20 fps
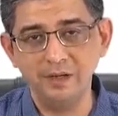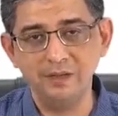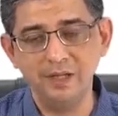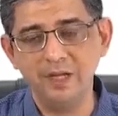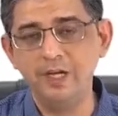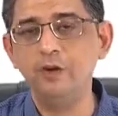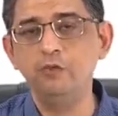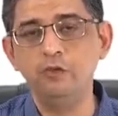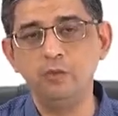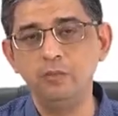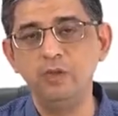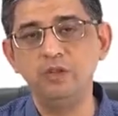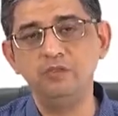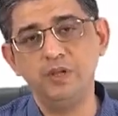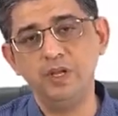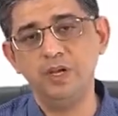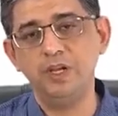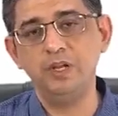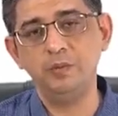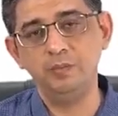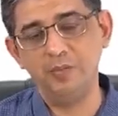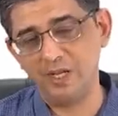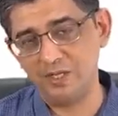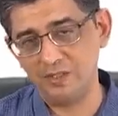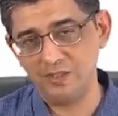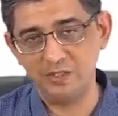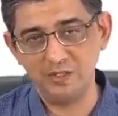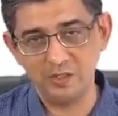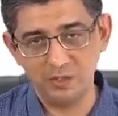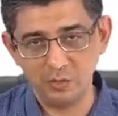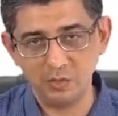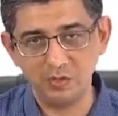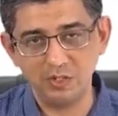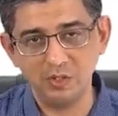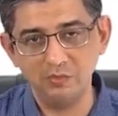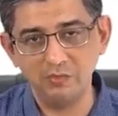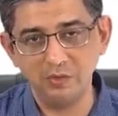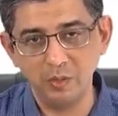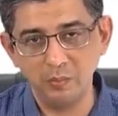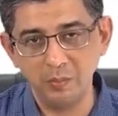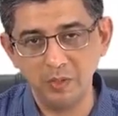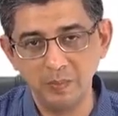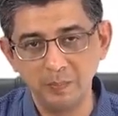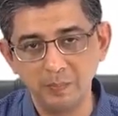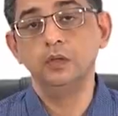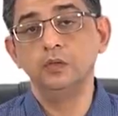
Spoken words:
then it would be a fairly embarrassing situation for me.